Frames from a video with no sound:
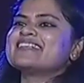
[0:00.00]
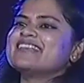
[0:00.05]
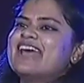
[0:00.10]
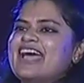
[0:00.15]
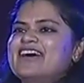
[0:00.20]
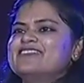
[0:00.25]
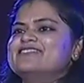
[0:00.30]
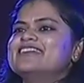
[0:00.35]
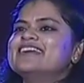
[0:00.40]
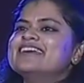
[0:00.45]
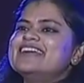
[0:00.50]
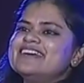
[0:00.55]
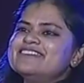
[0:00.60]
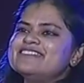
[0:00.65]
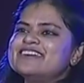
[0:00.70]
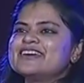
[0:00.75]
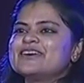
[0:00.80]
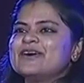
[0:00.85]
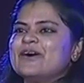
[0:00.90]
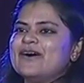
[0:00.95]
Every day
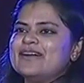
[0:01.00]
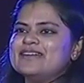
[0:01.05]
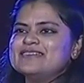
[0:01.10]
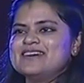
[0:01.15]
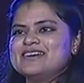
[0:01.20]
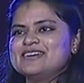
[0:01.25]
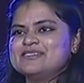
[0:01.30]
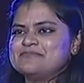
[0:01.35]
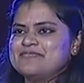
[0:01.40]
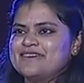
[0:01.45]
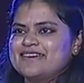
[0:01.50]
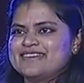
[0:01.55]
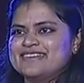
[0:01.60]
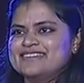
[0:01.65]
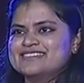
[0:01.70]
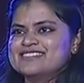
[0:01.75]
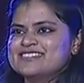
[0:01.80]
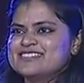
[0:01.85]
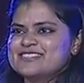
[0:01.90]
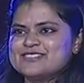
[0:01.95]
we call our
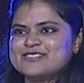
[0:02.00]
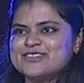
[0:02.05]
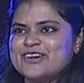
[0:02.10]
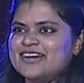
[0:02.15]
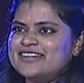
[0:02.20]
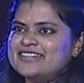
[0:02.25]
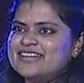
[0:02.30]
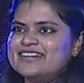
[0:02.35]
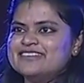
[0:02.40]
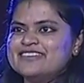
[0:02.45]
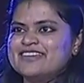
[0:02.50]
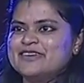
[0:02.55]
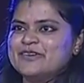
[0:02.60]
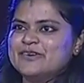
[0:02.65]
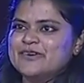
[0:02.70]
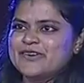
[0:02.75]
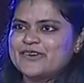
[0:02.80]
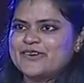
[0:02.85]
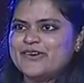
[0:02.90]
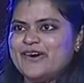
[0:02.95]
parents. It is not that we
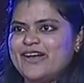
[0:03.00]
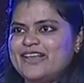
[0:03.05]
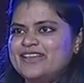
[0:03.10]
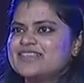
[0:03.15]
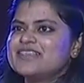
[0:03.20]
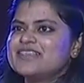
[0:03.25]
don't call.